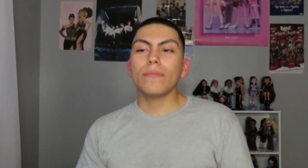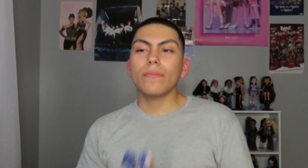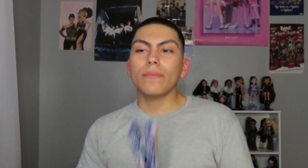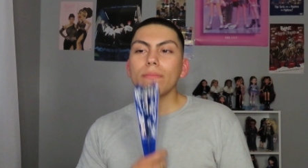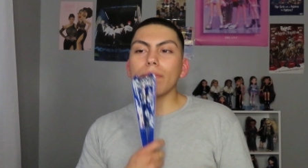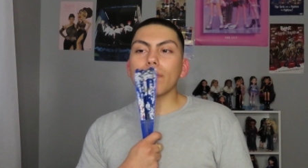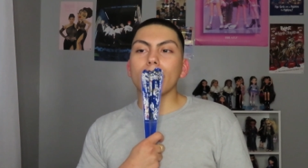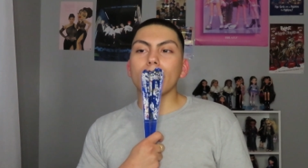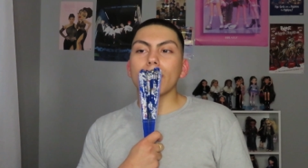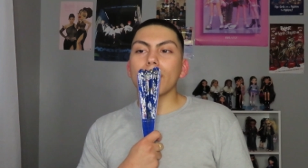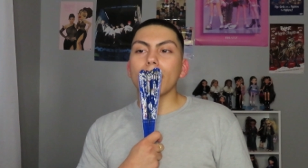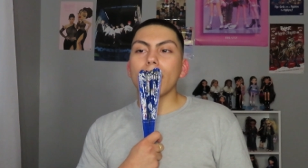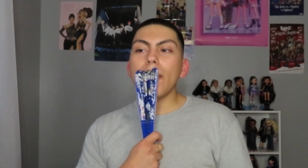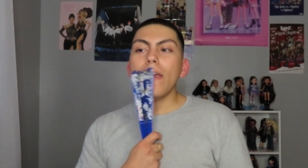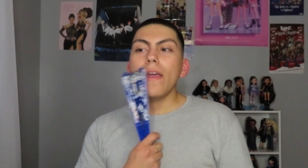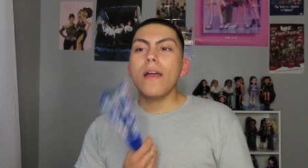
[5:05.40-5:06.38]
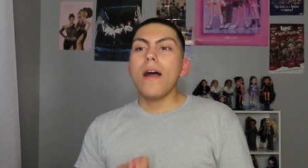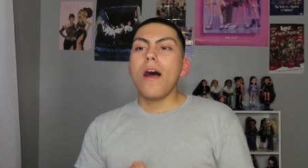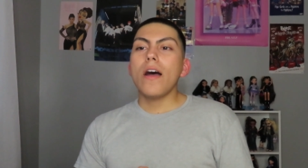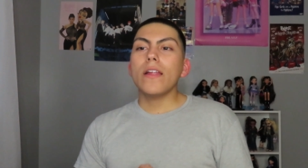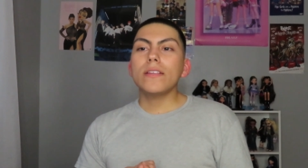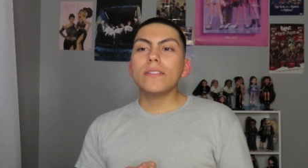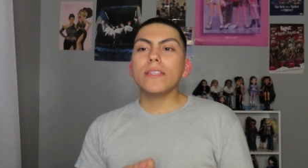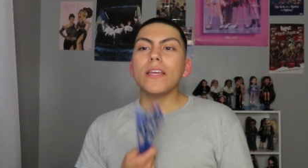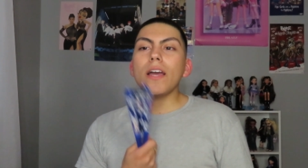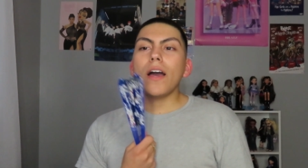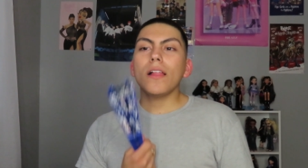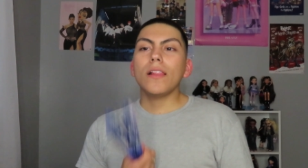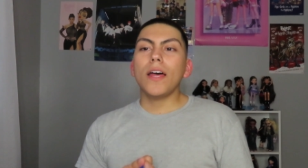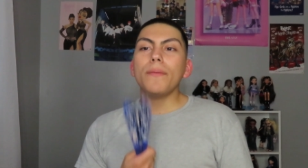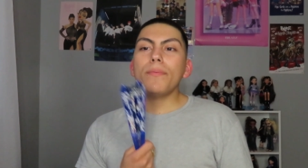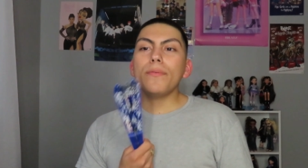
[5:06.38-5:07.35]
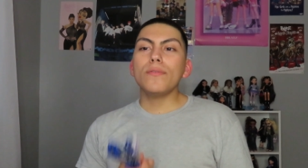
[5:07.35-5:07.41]
hmm honestly a
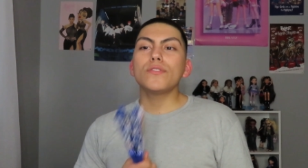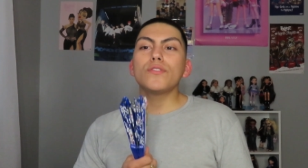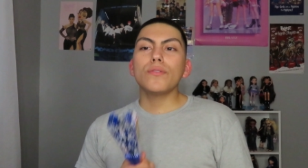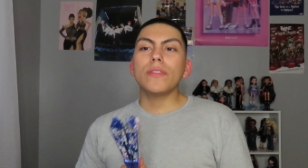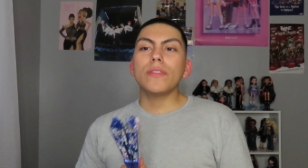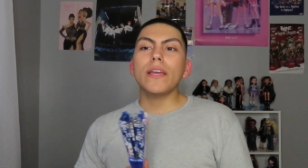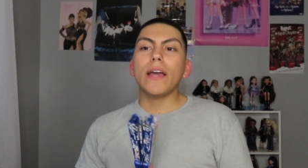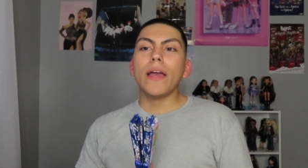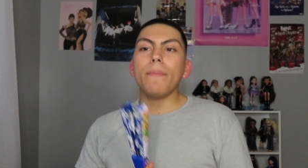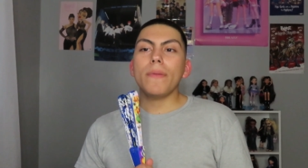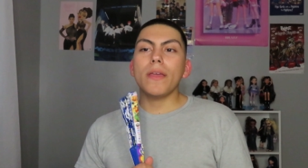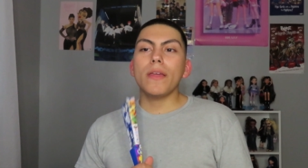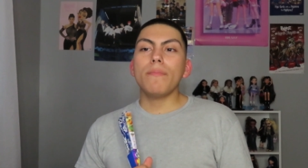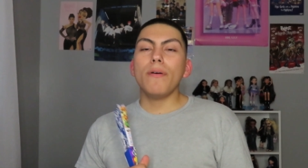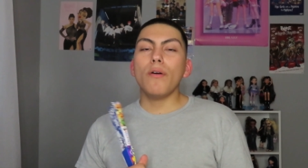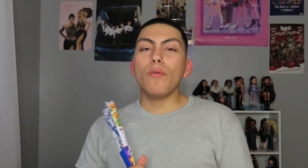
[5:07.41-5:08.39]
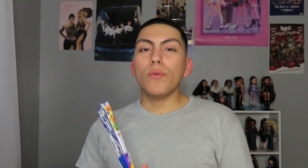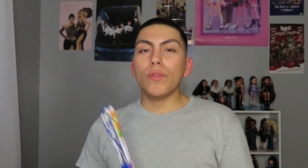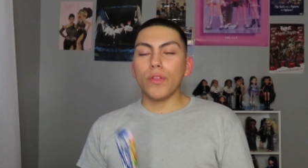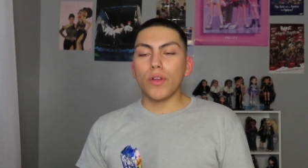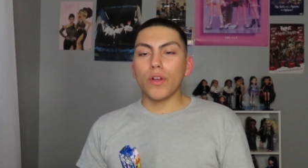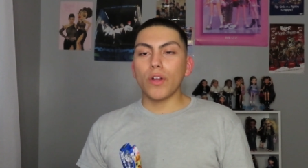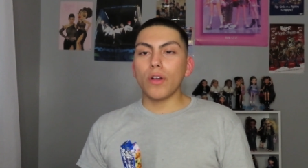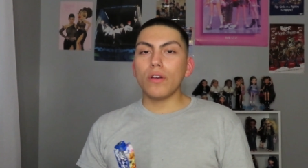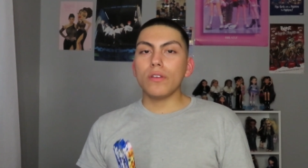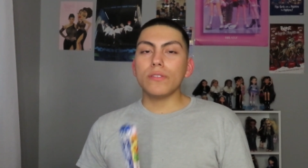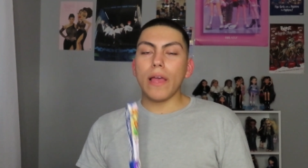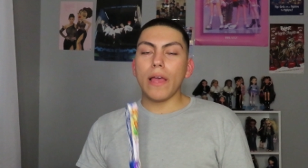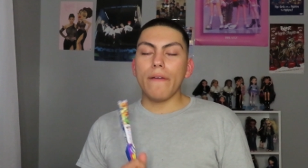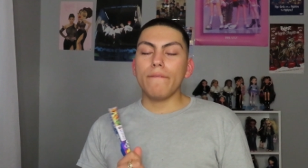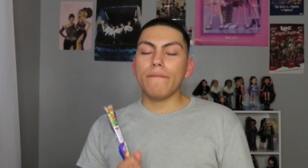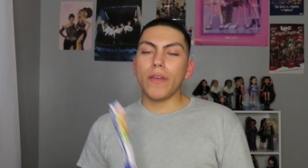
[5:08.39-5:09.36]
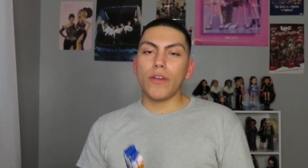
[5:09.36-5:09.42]
lot of people do think I mean, but with girls
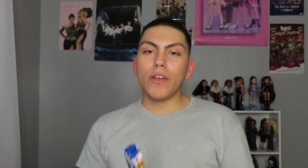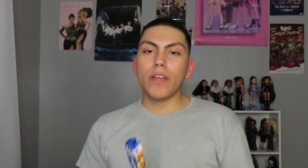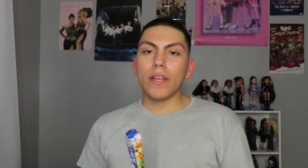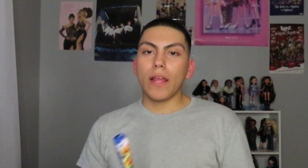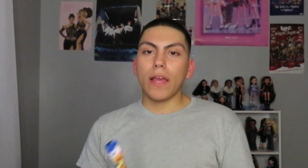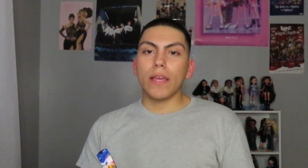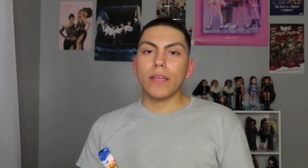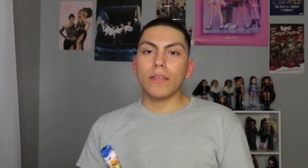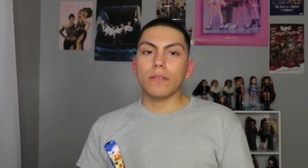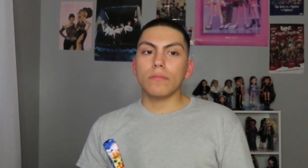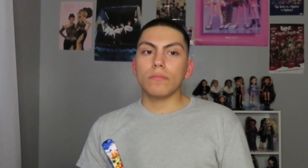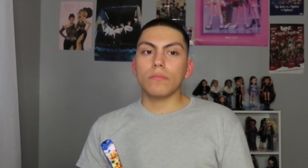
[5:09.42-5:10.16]
I'm very nice.